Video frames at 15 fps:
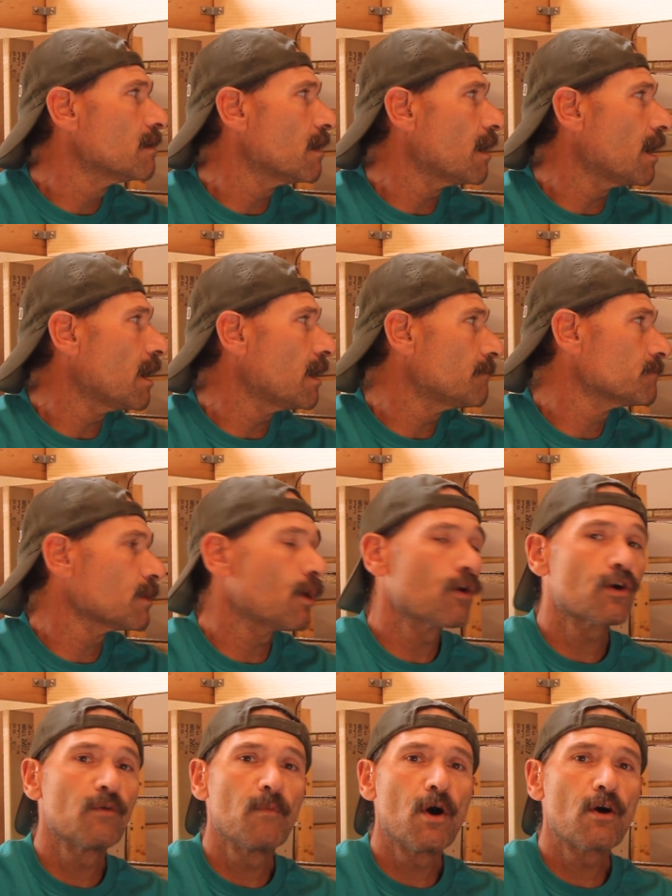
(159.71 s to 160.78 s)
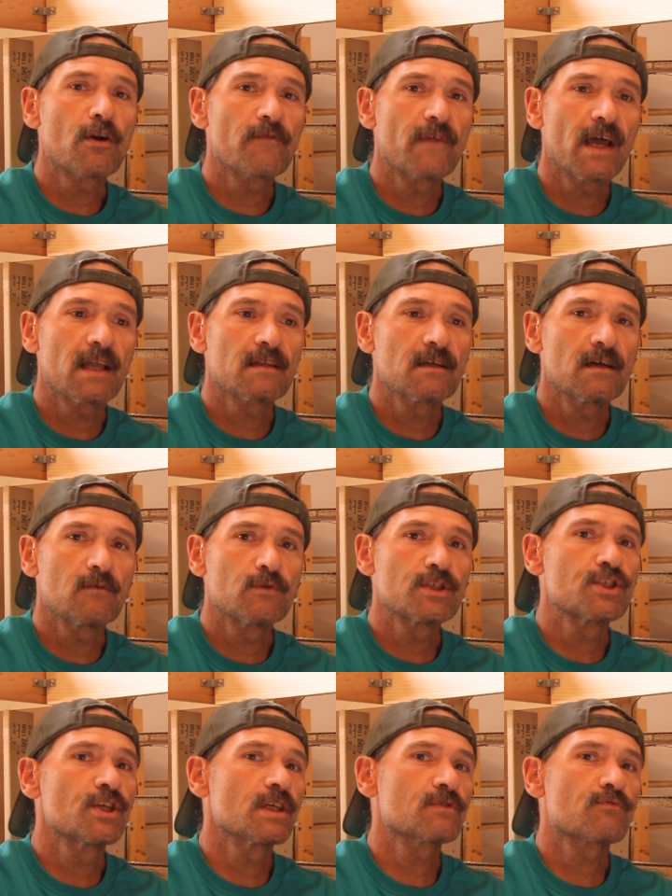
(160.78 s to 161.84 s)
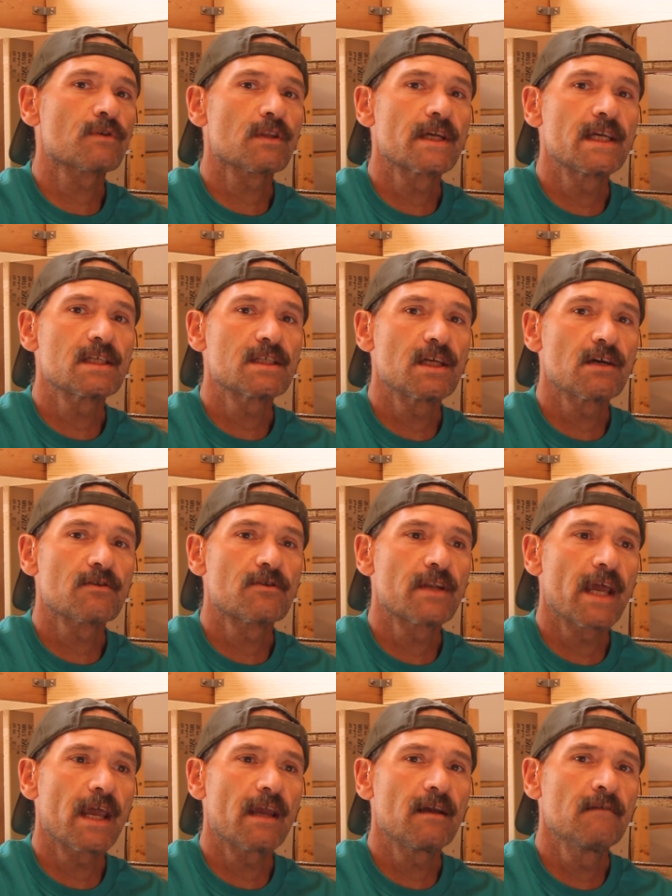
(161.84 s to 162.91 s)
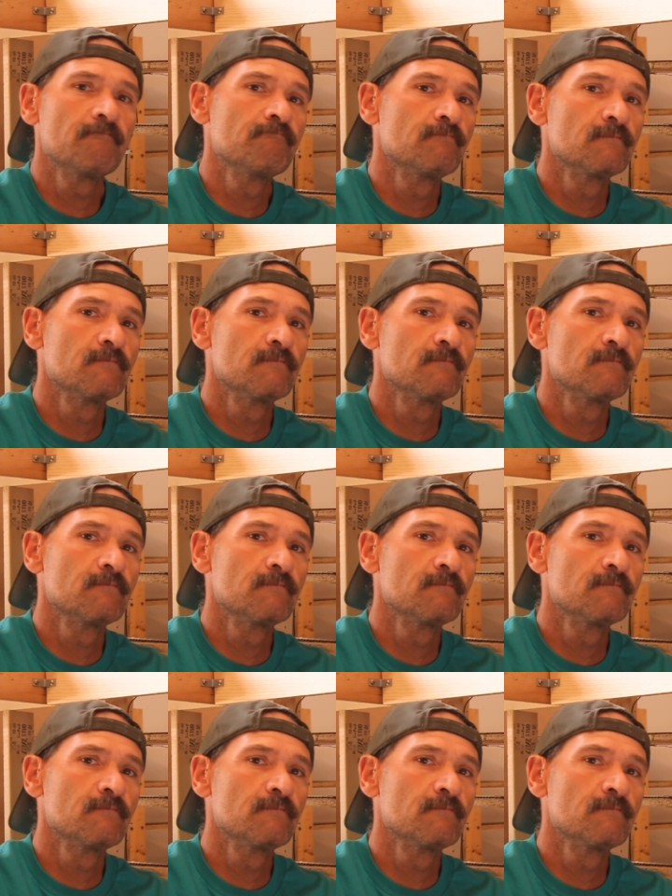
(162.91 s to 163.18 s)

um, locomotive that uh, was just released the other day,